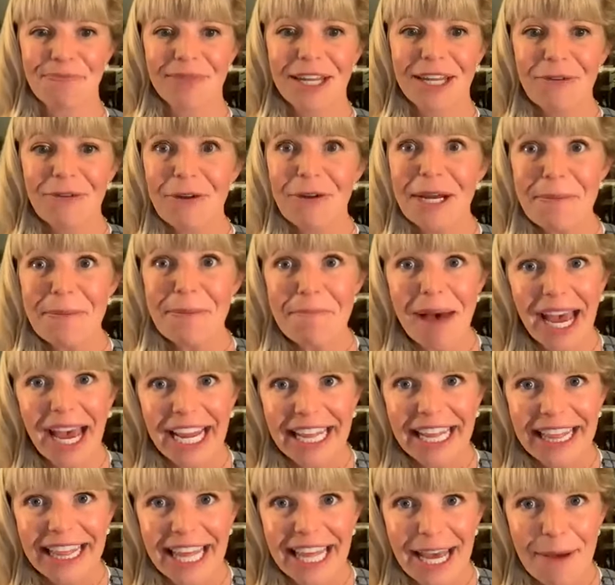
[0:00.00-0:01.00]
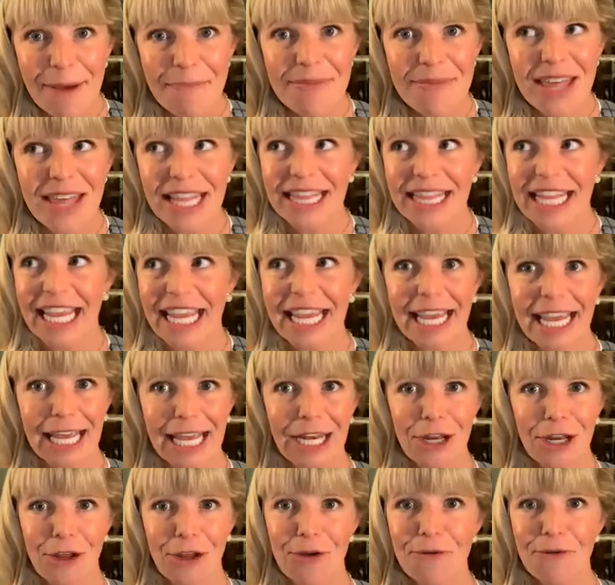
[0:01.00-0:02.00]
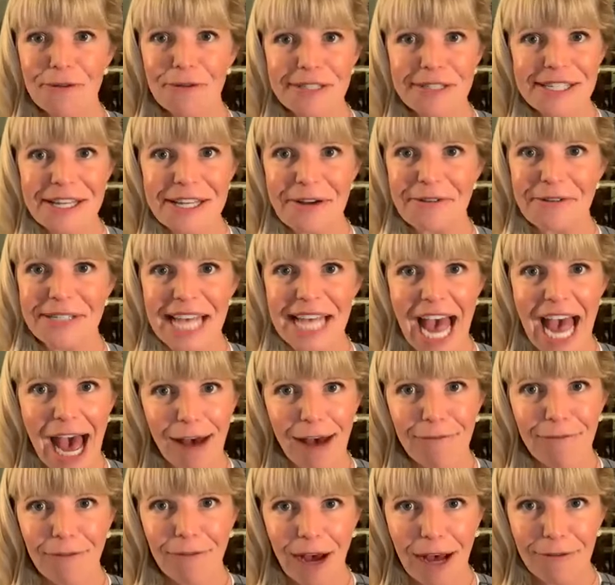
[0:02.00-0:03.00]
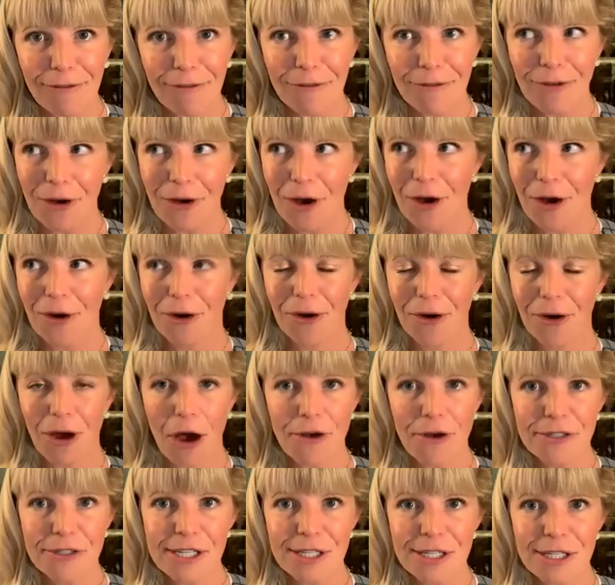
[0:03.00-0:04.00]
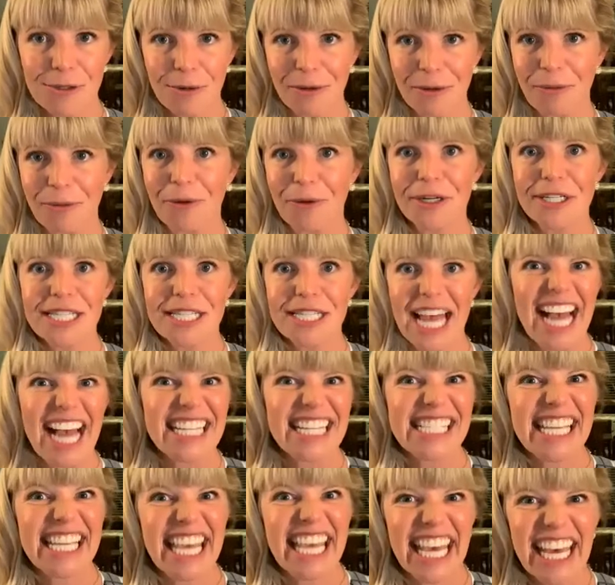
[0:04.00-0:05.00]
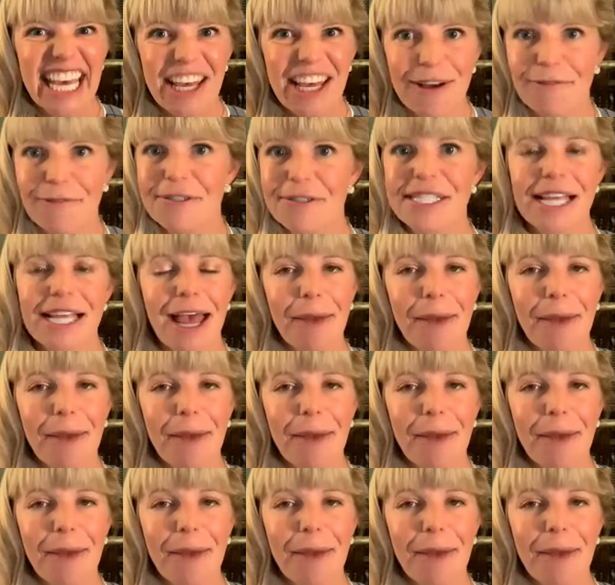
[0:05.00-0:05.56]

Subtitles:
remind them that they can use those half off Hostess rewards as gifts.